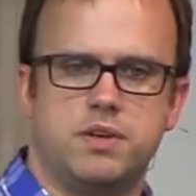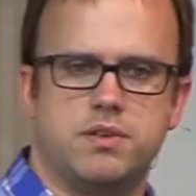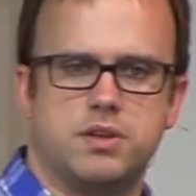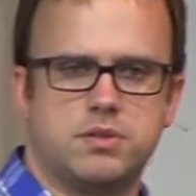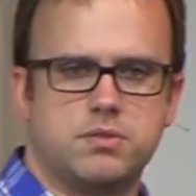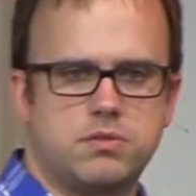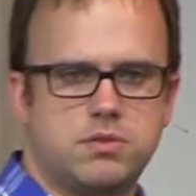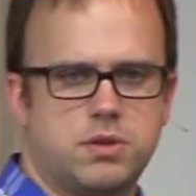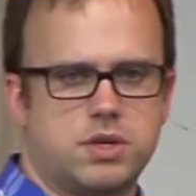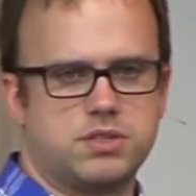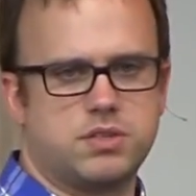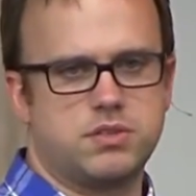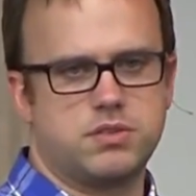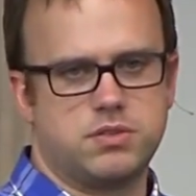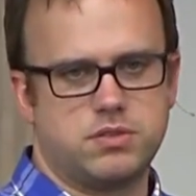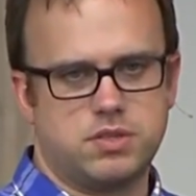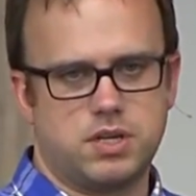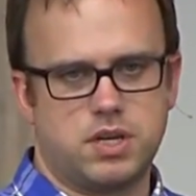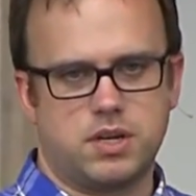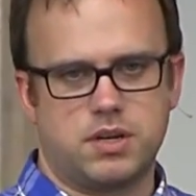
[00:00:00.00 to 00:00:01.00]
Do you have a
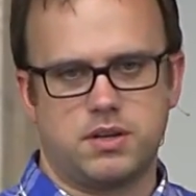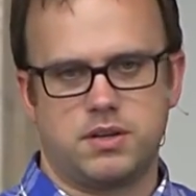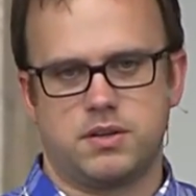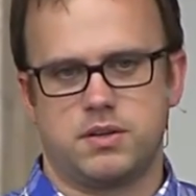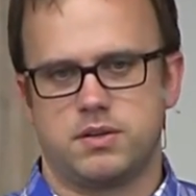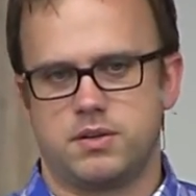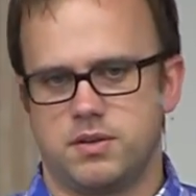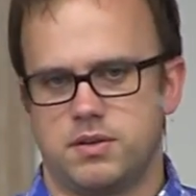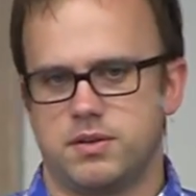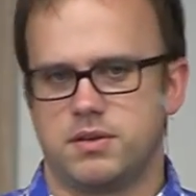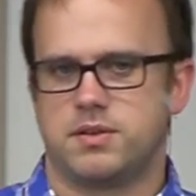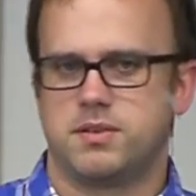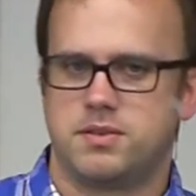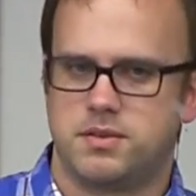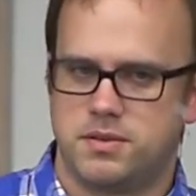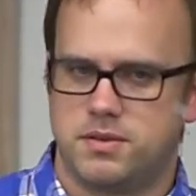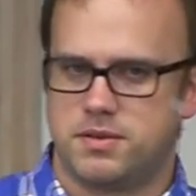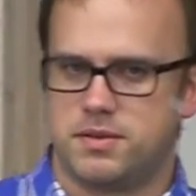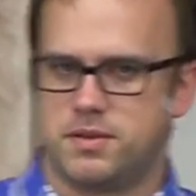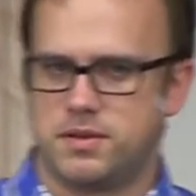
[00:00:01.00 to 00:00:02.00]
question, Jake?
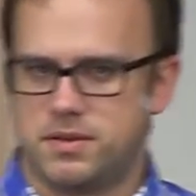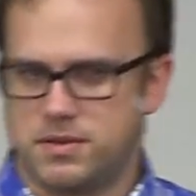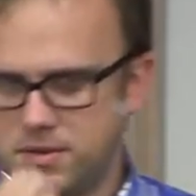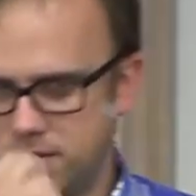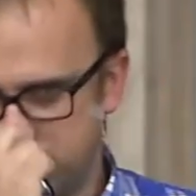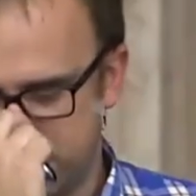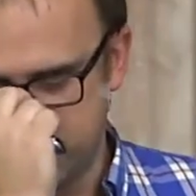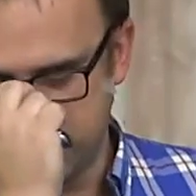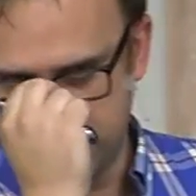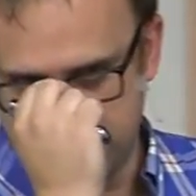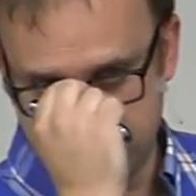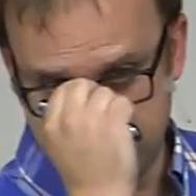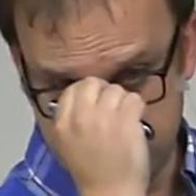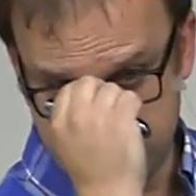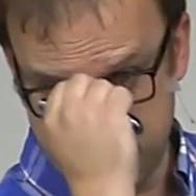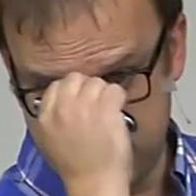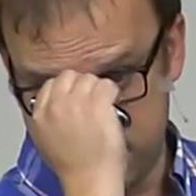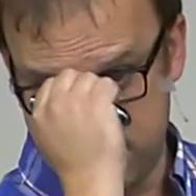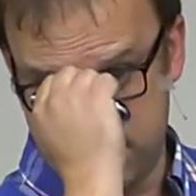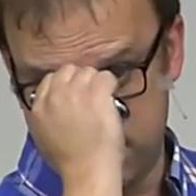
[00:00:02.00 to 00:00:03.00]
Yeah, this
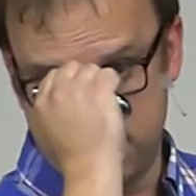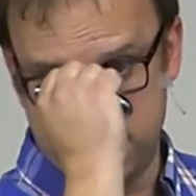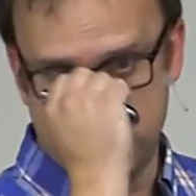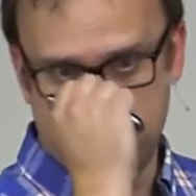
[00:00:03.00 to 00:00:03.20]
Planet